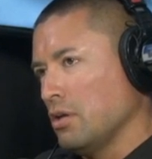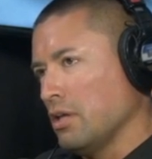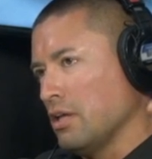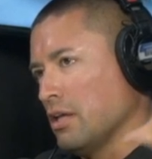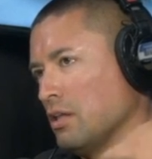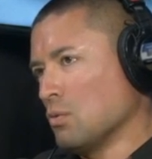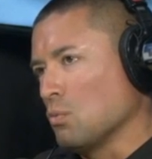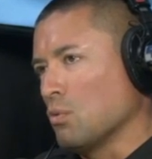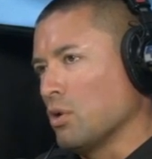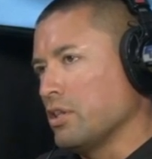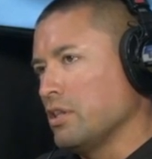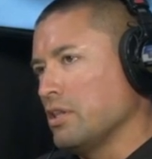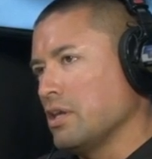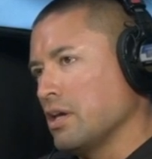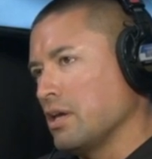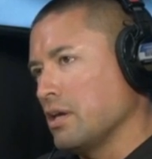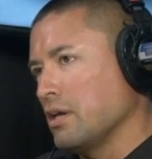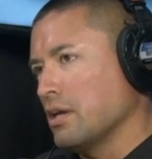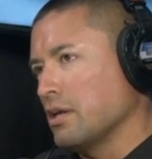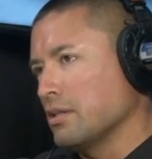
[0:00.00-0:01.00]
in one
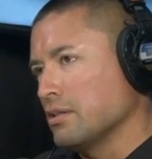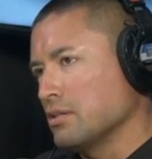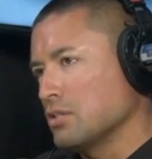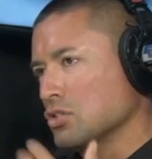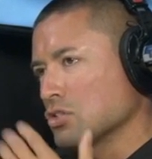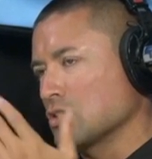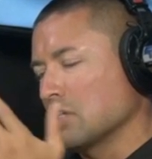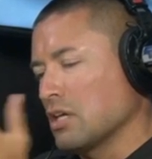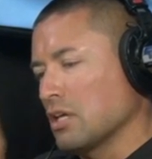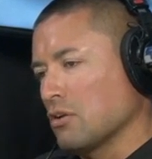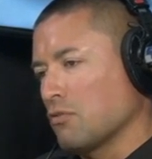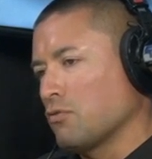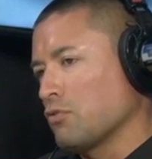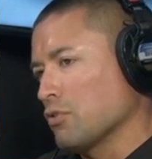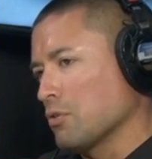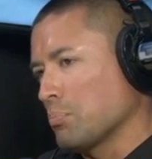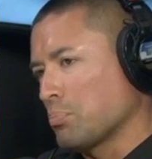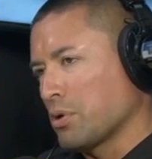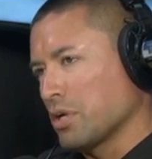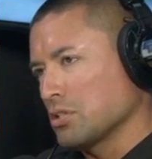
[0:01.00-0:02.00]
day and just get it
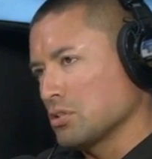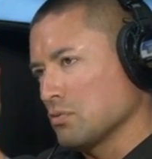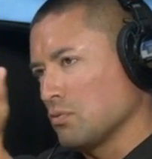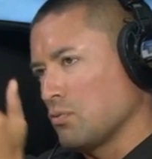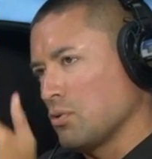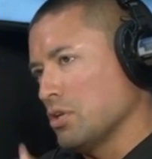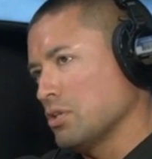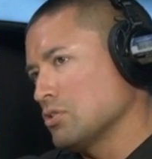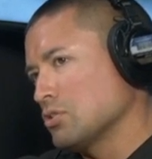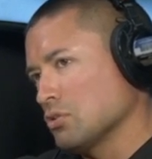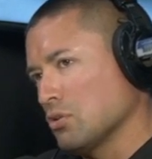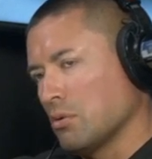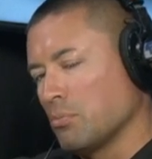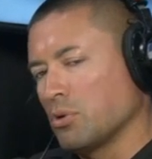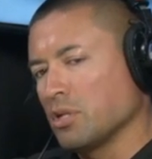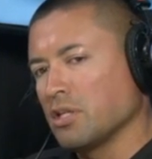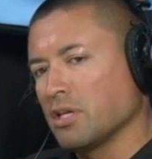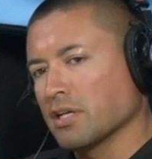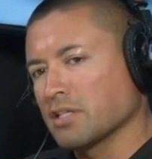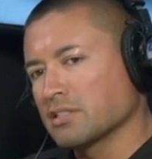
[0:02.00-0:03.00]
for the price of one so i'm
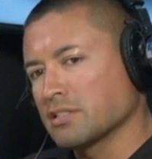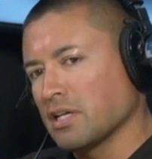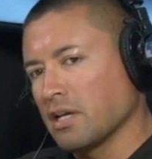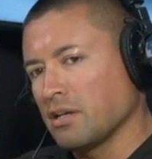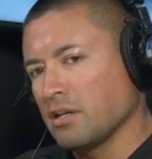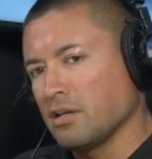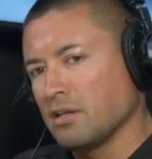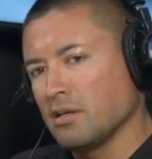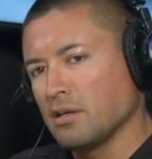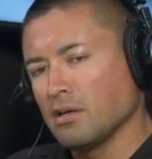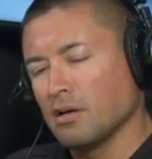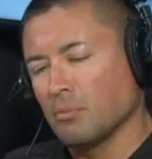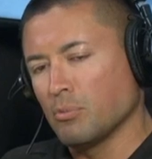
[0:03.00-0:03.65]
really excited